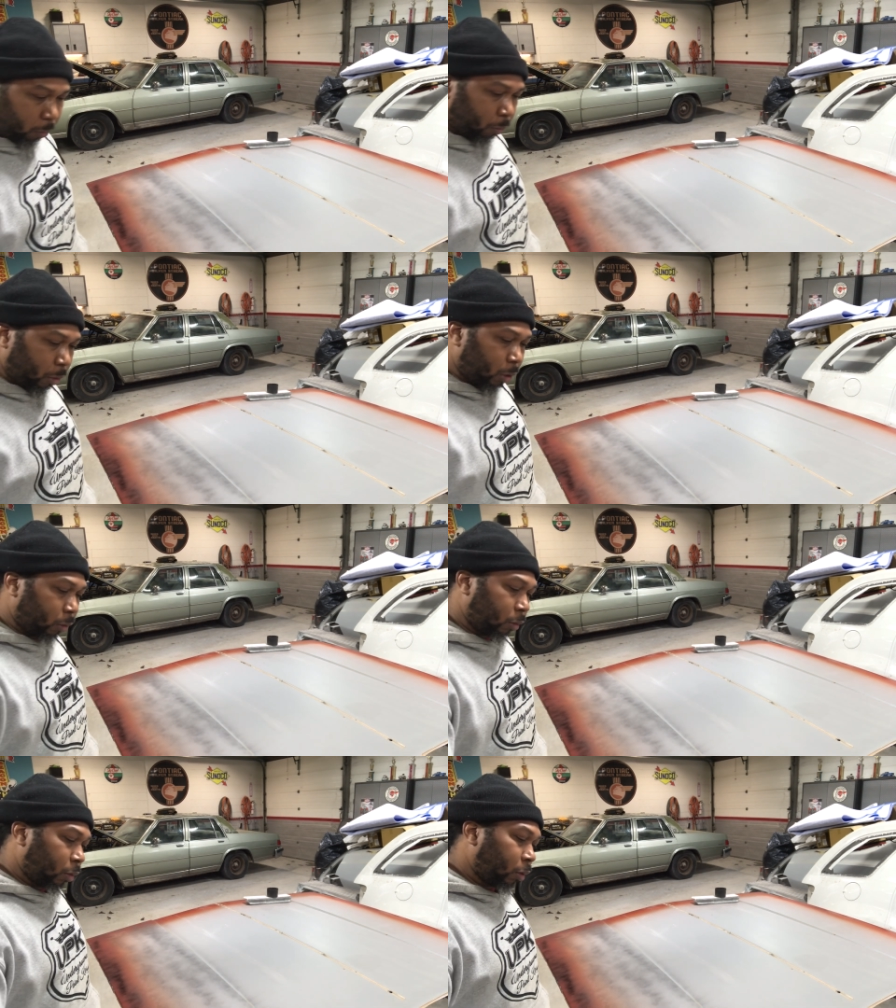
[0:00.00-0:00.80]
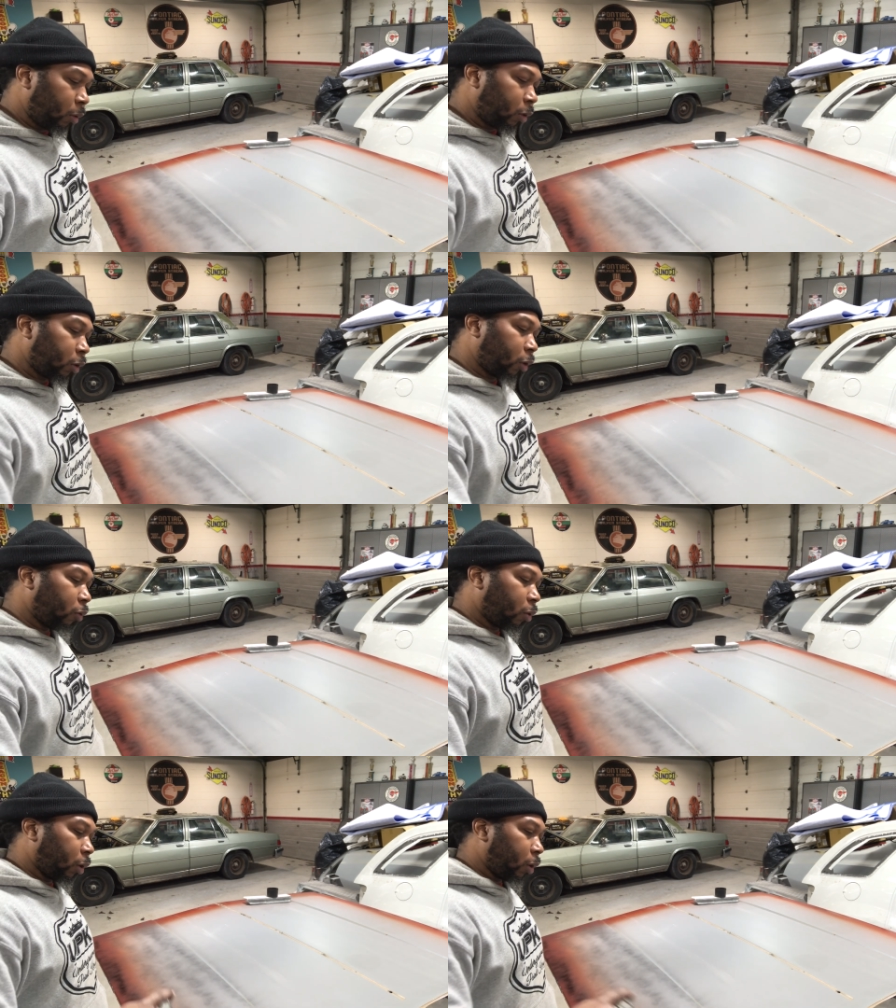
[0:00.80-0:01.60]
But so you
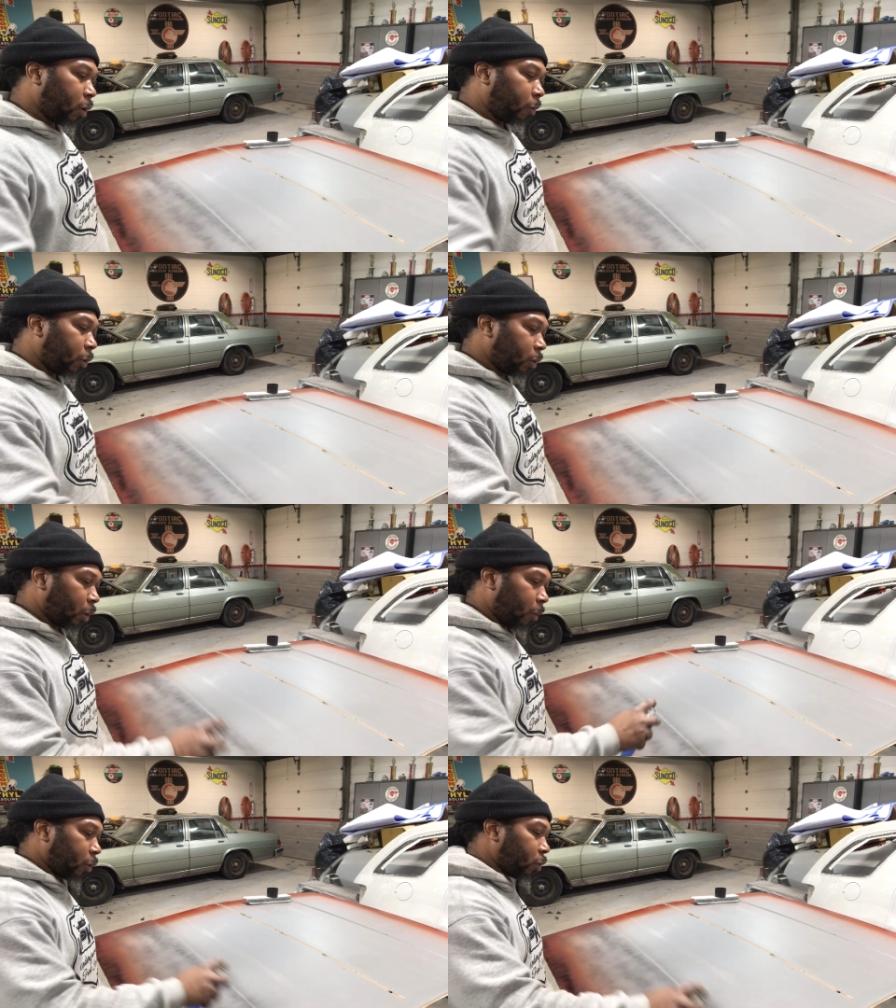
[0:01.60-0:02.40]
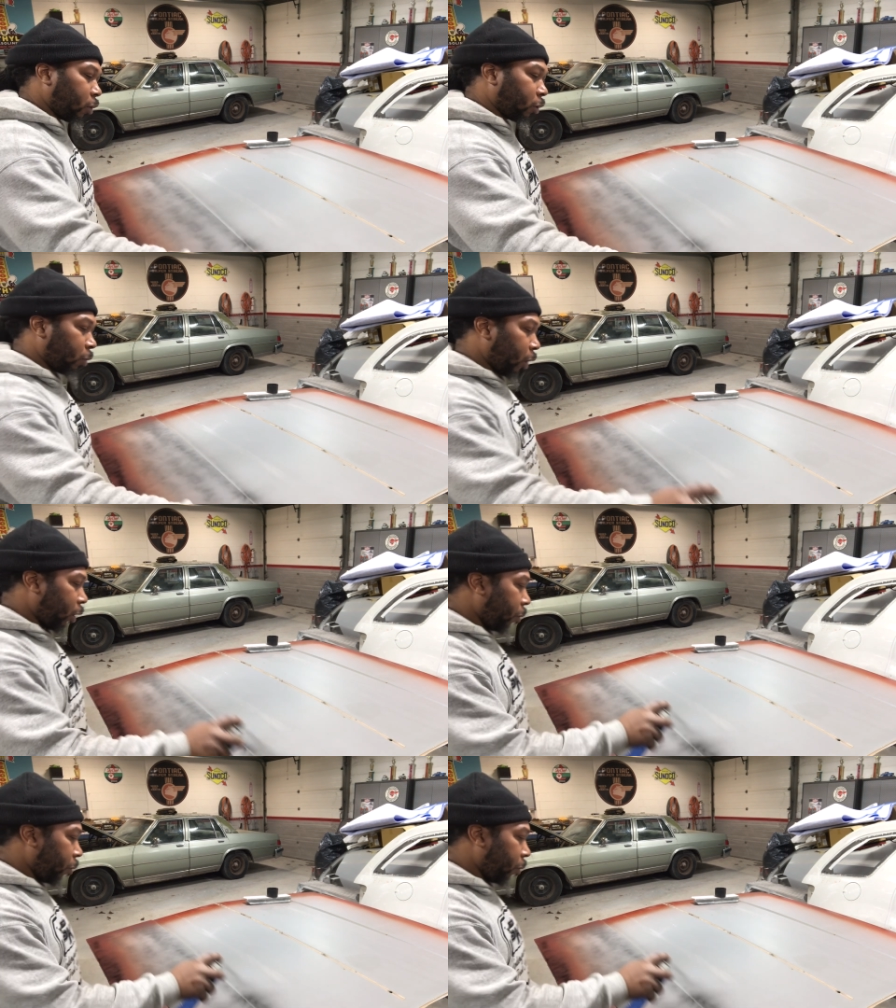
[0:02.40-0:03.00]
can hear me, I'm gonna do this without a